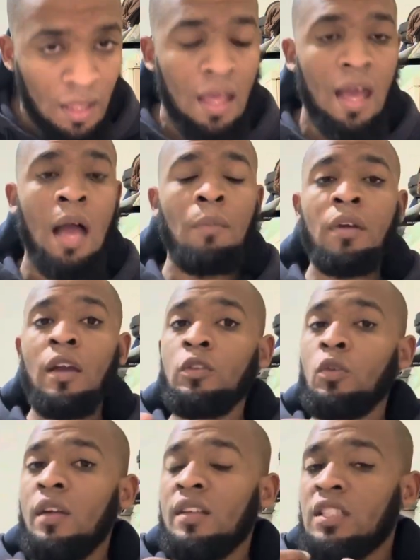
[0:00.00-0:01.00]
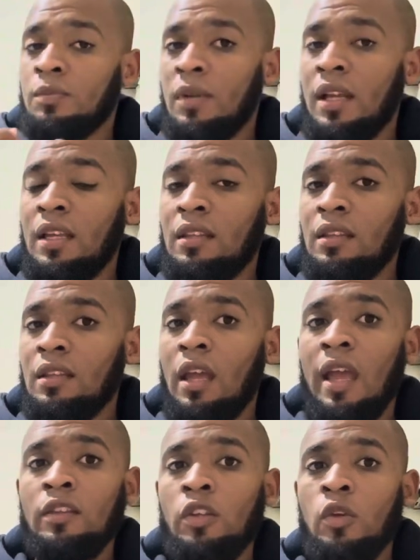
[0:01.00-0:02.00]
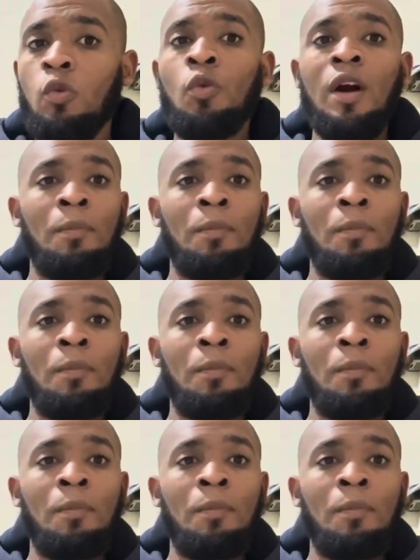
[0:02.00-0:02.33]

I'm going to explain and you